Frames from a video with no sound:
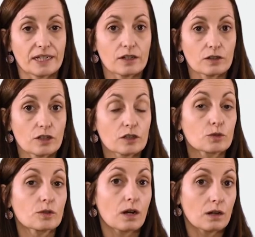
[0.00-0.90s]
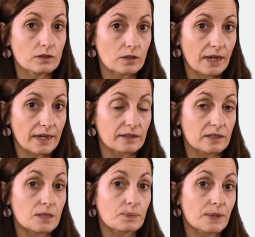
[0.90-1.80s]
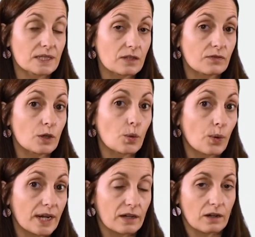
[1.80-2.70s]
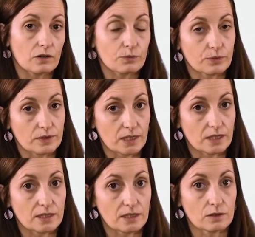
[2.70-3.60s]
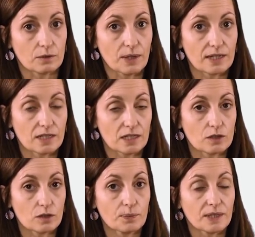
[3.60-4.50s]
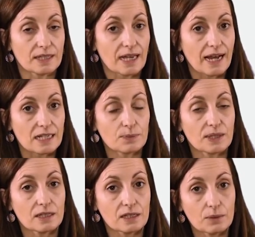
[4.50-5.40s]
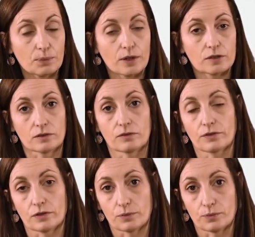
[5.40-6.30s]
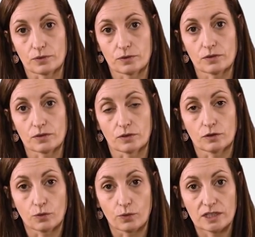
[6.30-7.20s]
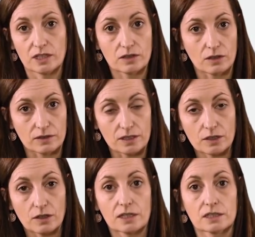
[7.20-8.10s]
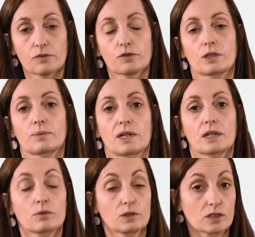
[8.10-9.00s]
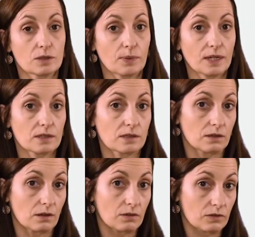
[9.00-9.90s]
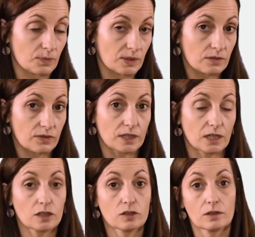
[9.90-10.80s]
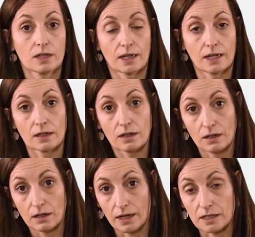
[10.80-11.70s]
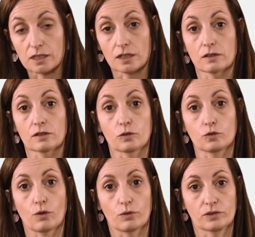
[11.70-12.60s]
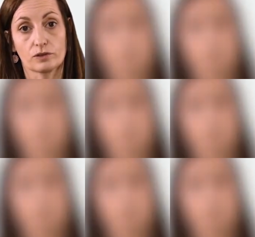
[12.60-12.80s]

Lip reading: in order to underline this specific way of processing the Marseille soap, it has been important for the producer to register this collective trademark, which is based on specification and external controls.